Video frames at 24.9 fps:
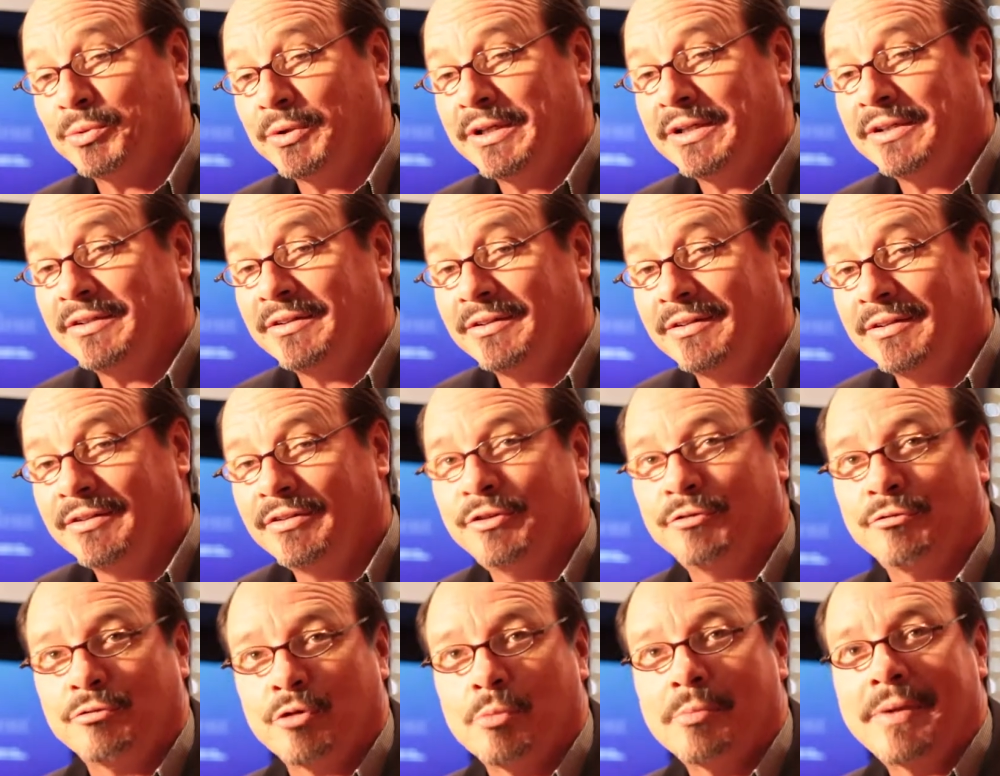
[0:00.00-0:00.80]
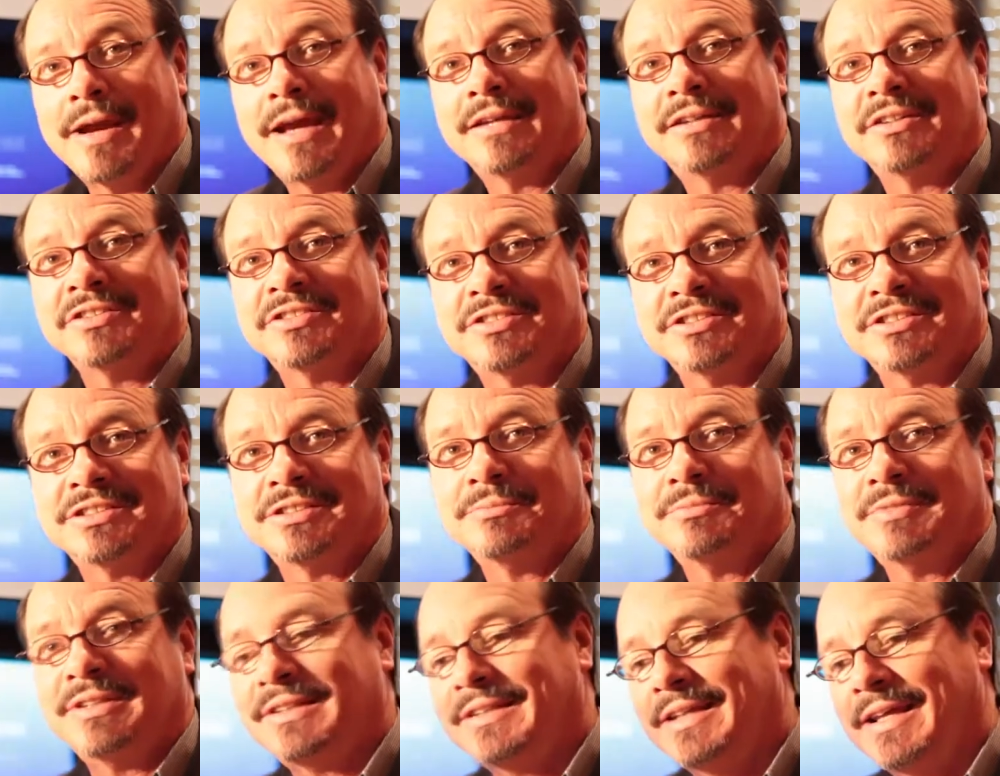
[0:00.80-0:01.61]
between the
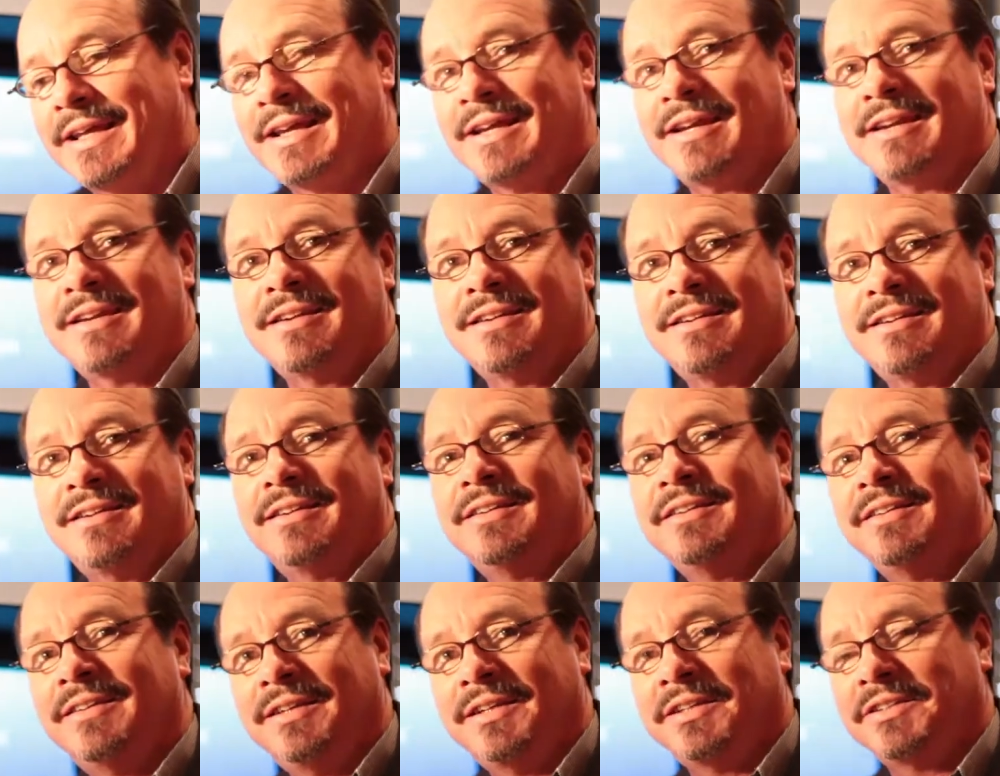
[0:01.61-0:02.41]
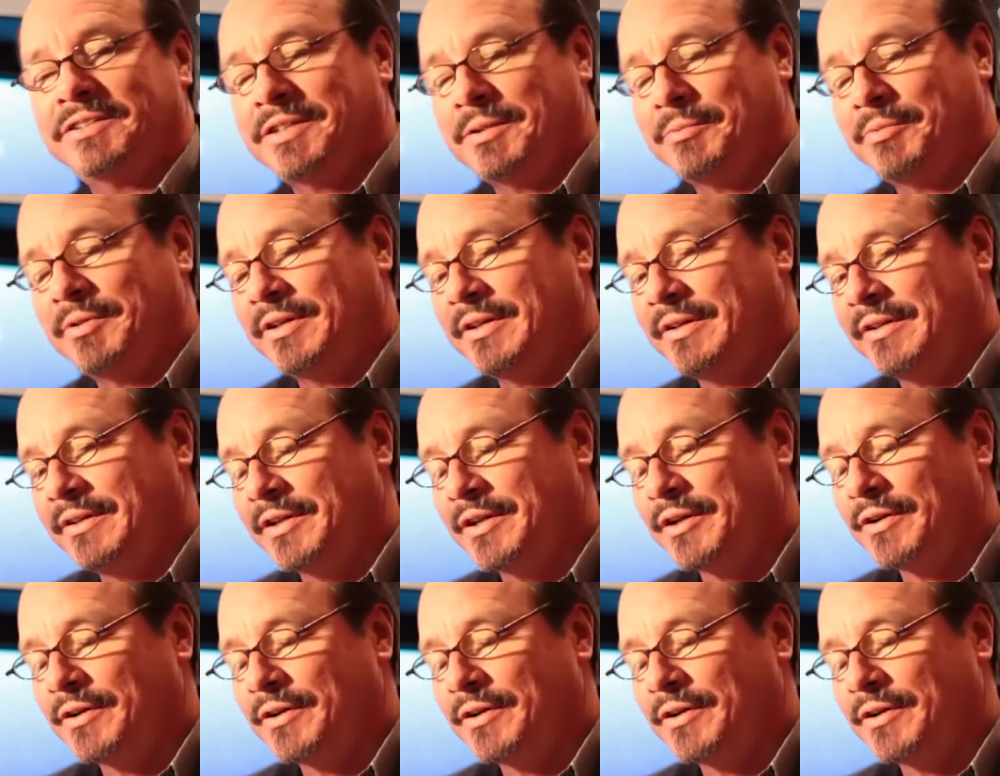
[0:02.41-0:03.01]
romanticism that they exhibited